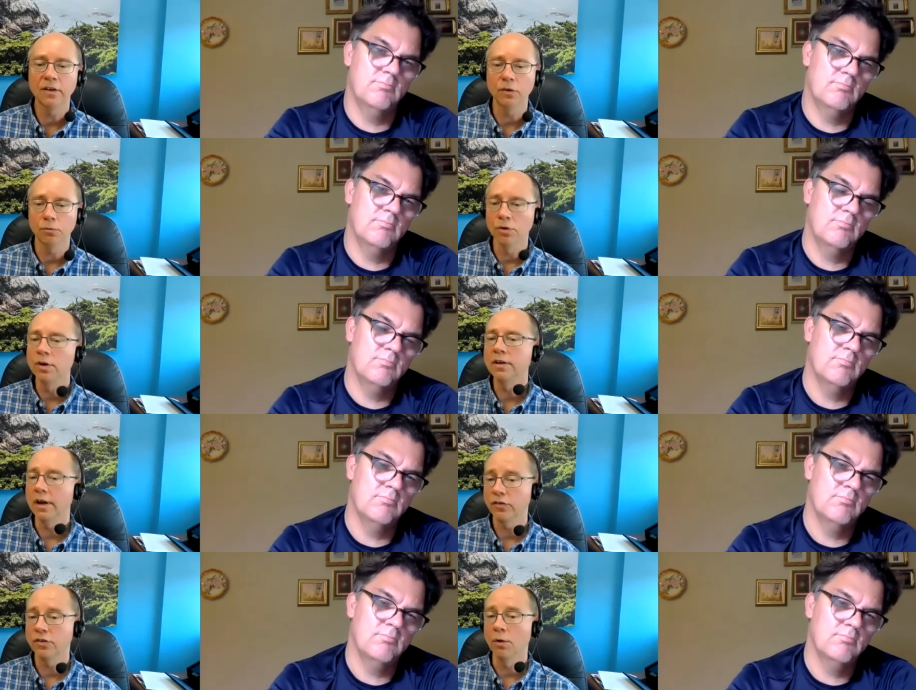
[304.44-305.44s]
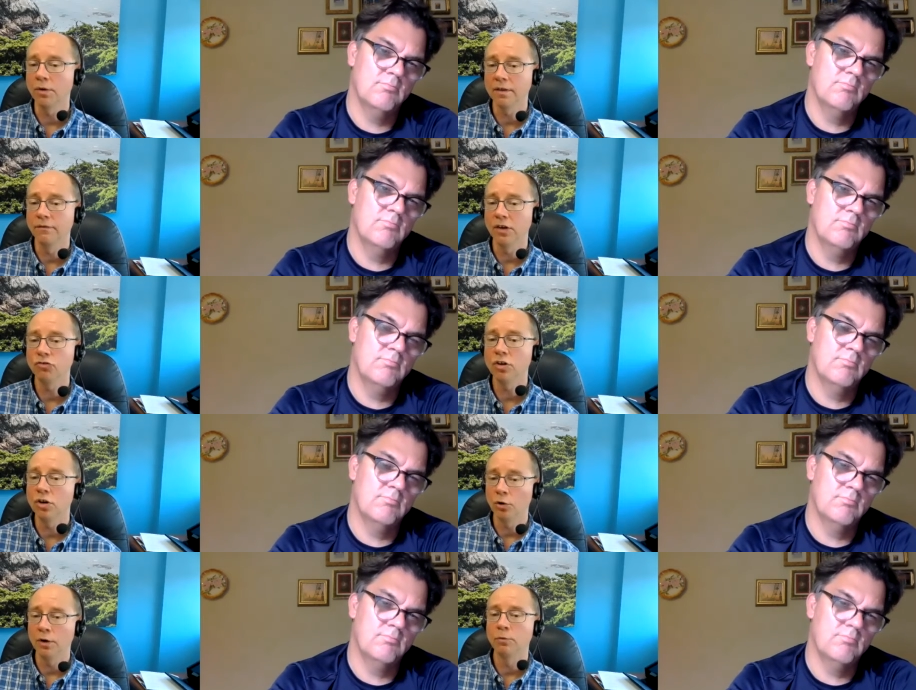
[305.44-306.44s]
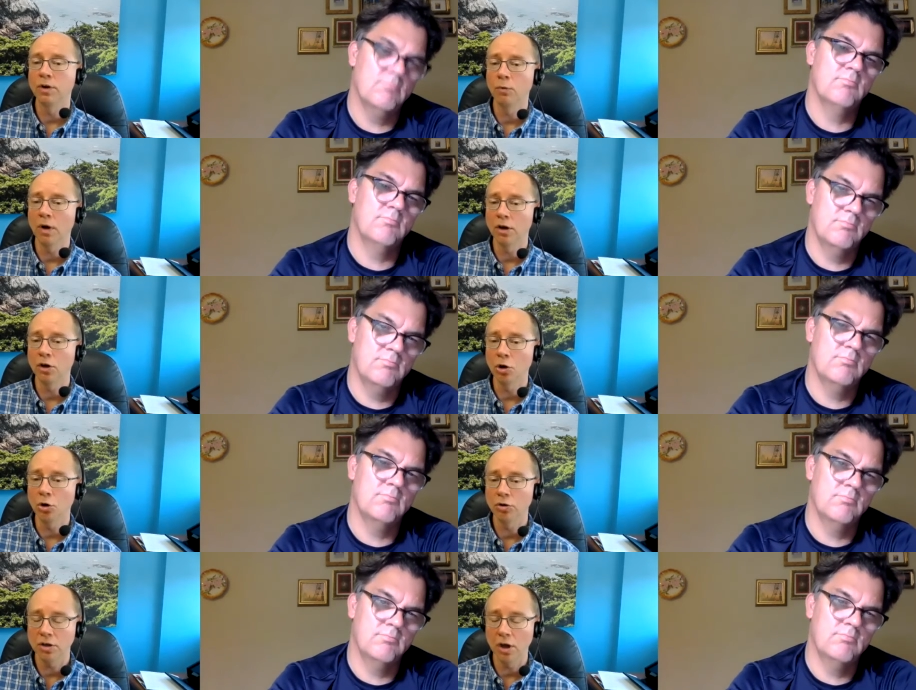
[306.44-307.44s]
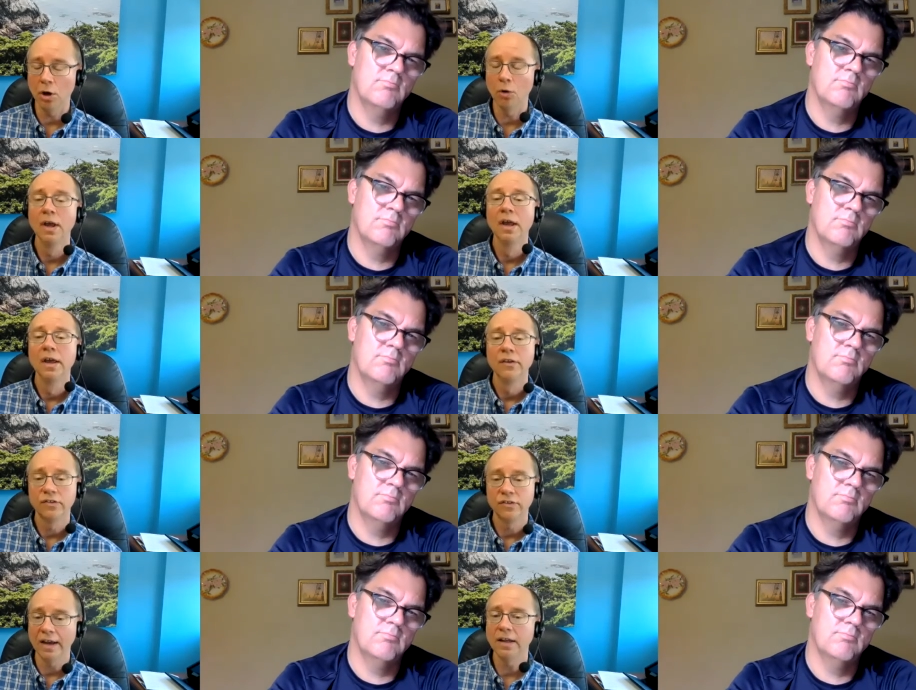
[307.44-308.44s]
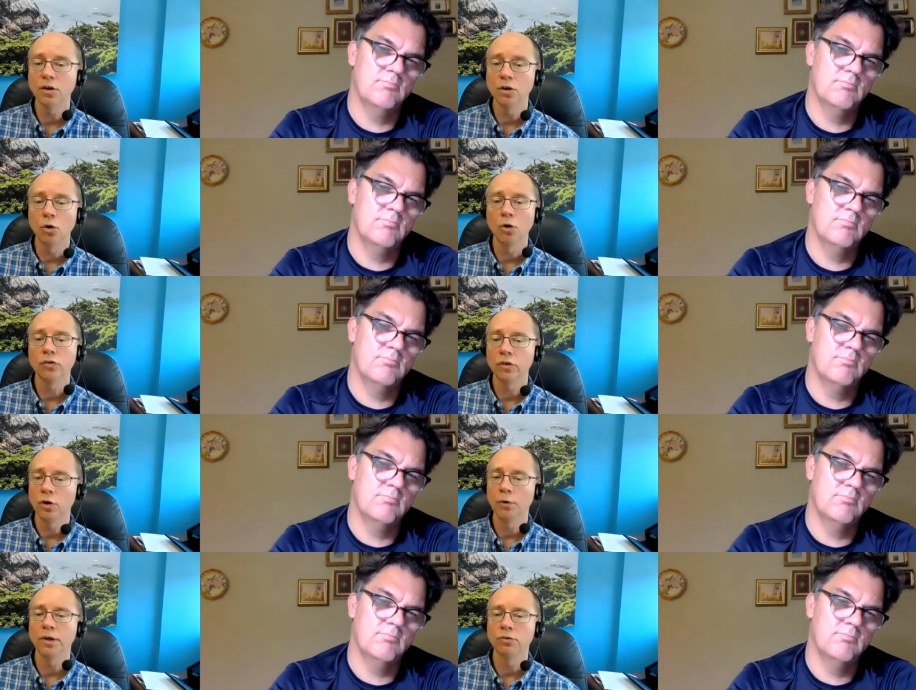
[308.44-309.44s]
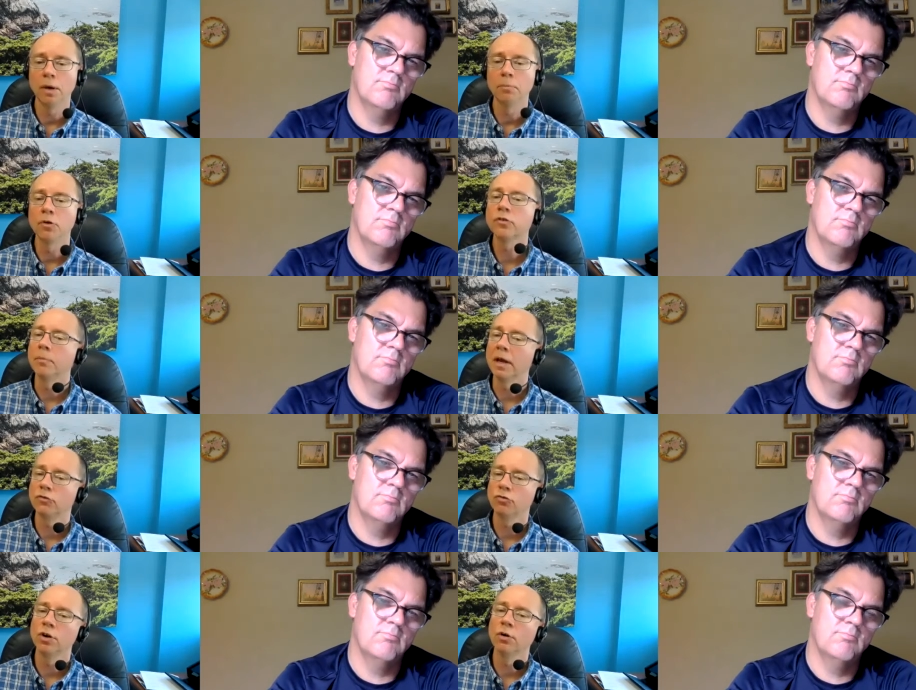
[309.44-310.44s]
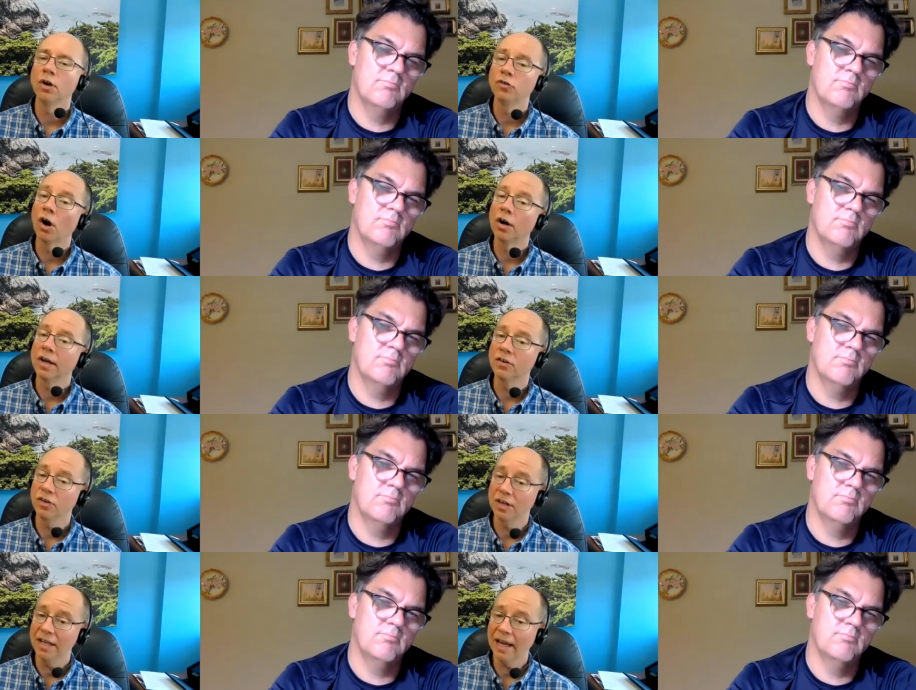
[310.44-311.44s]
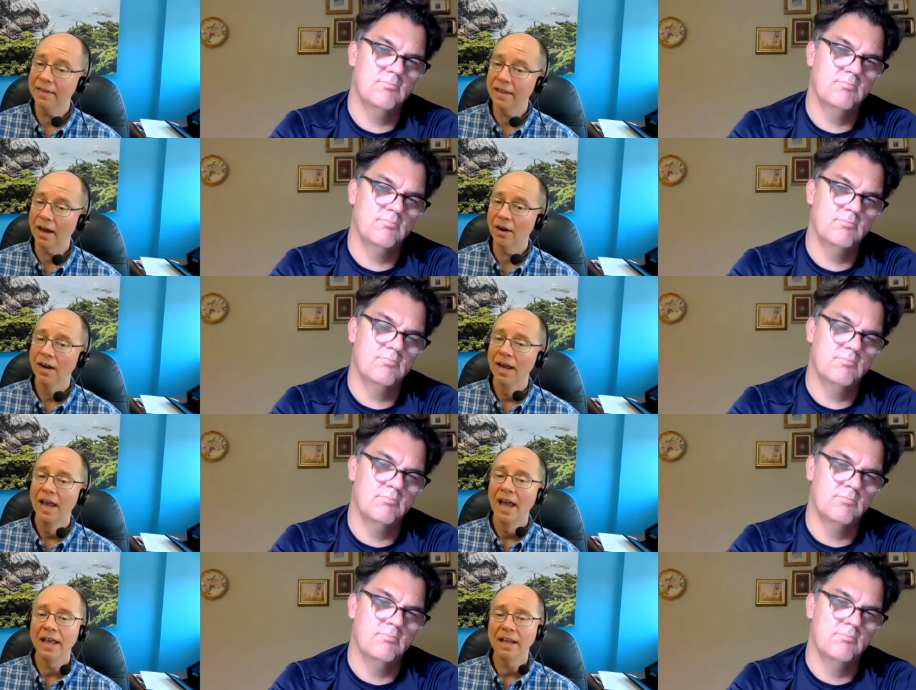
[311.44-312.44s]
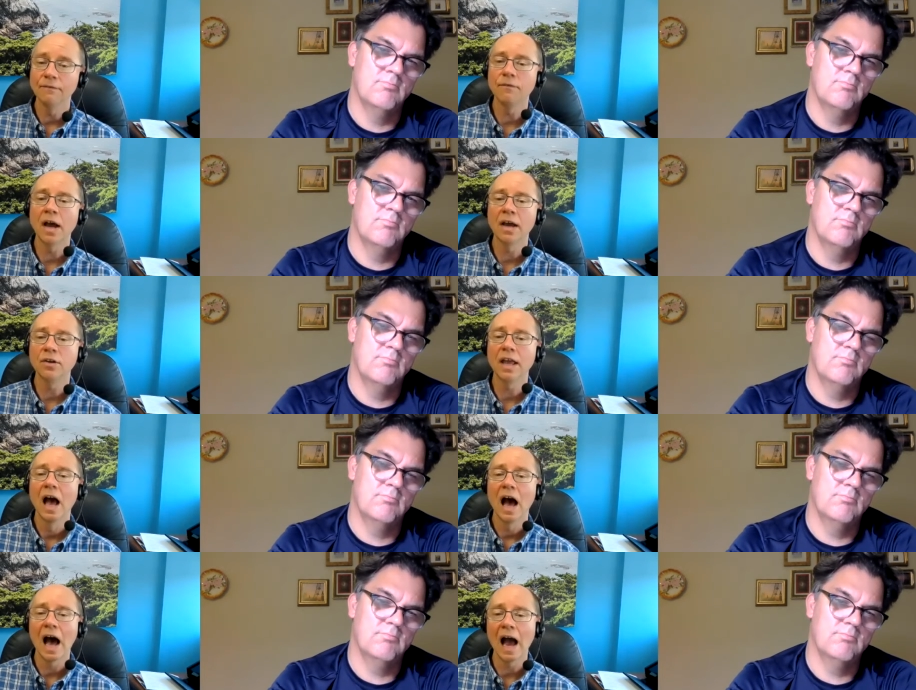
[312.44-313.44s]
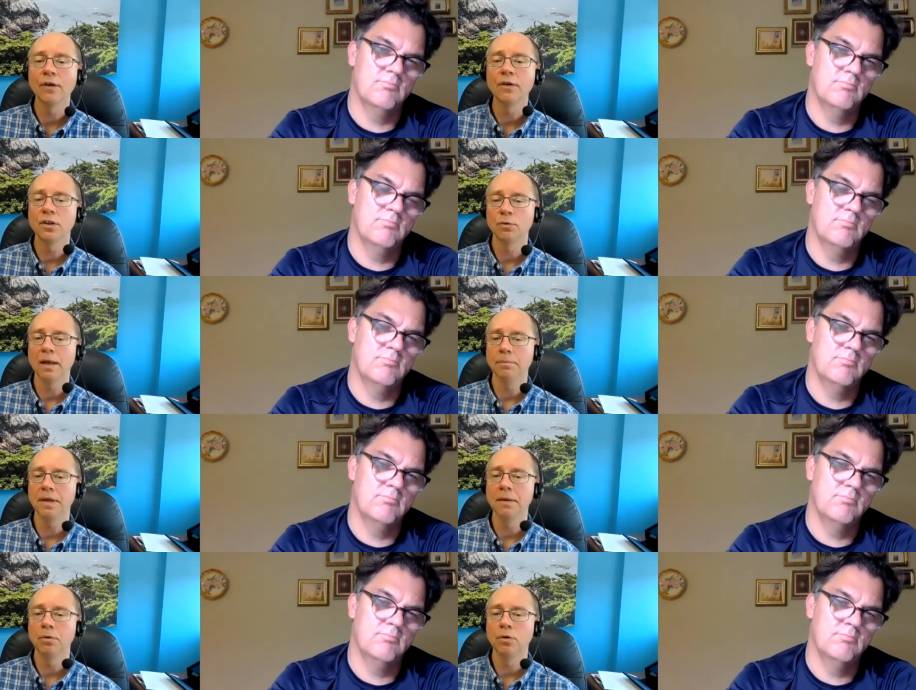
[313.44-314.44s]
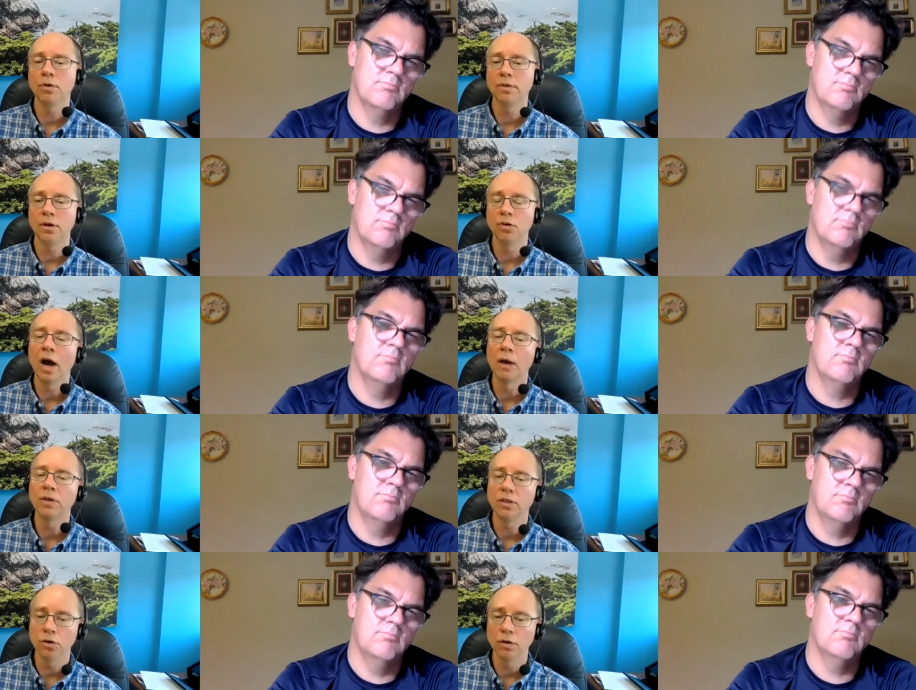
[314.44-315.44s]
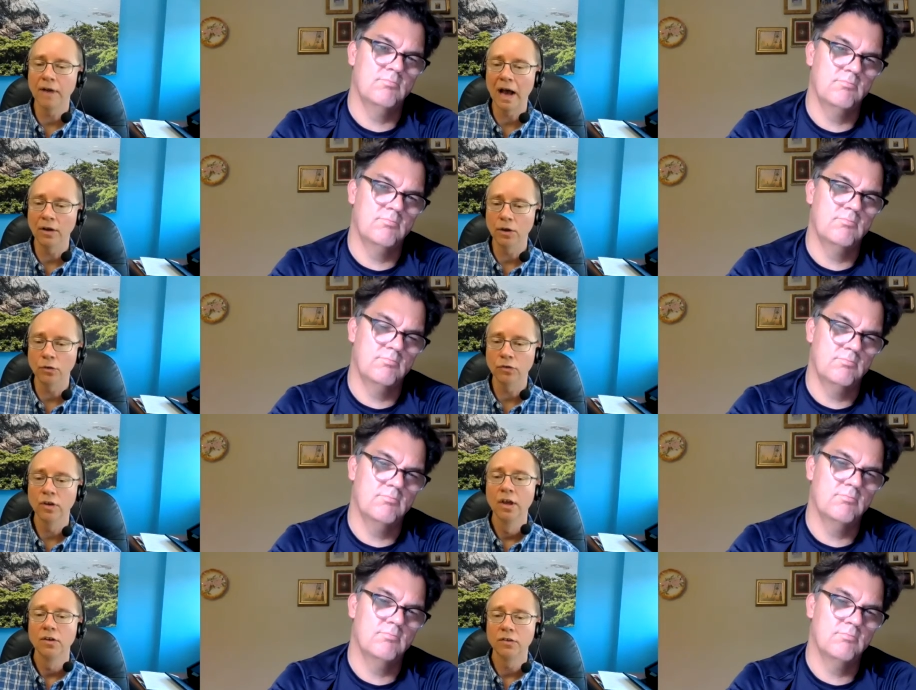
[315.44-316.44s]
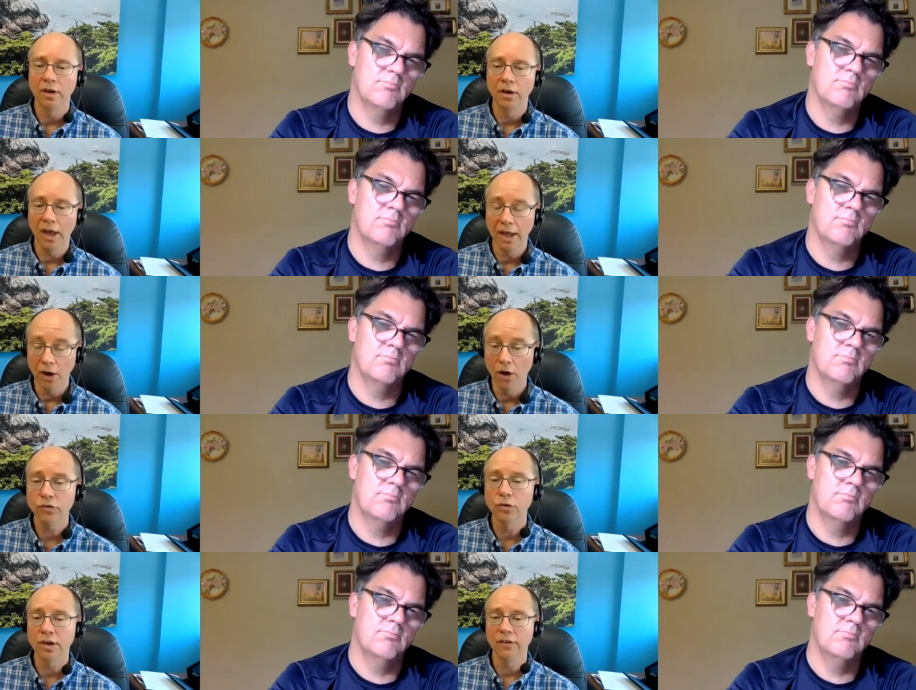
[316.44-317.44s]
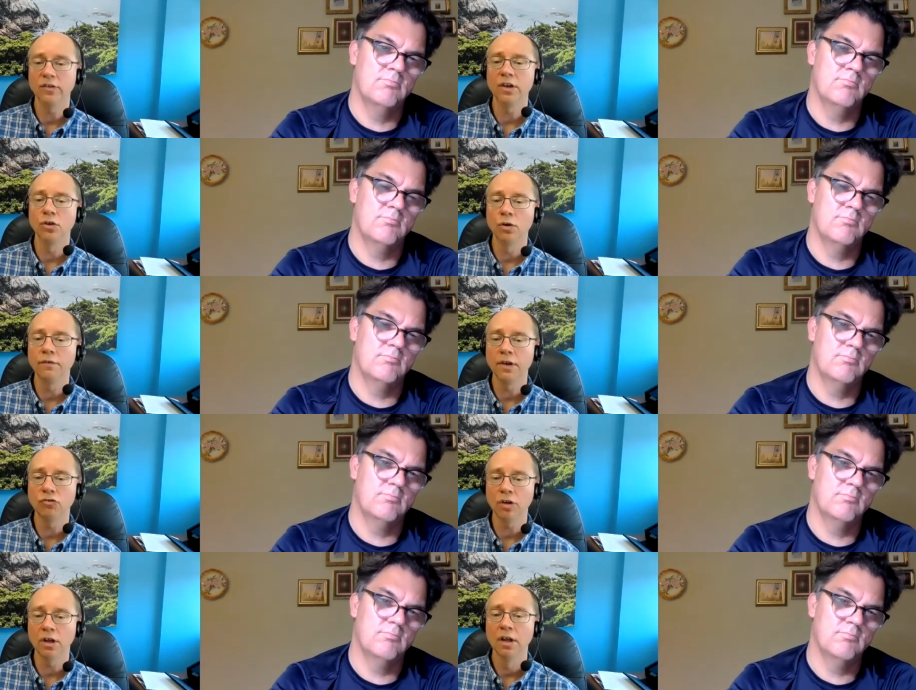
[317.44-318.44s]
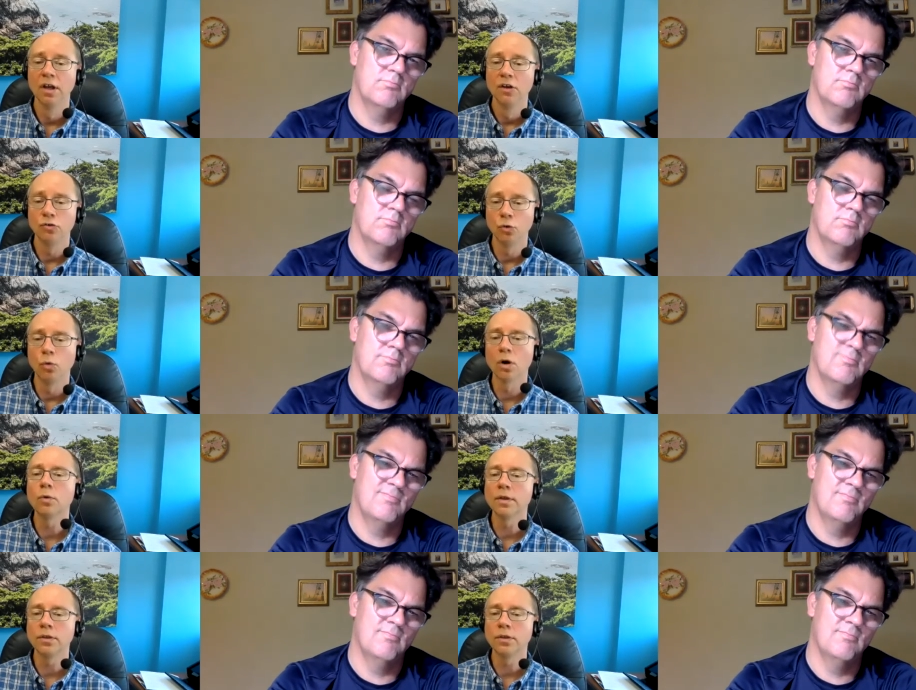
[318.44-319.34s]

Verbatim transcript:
Speaker 1: is it really does start with the vision and knowing where you want to go, go, setting the goals and knowing your numbers to make sure you're on target to get there. And then finally, hiring the right people that align with your values to and also can see your vision to work with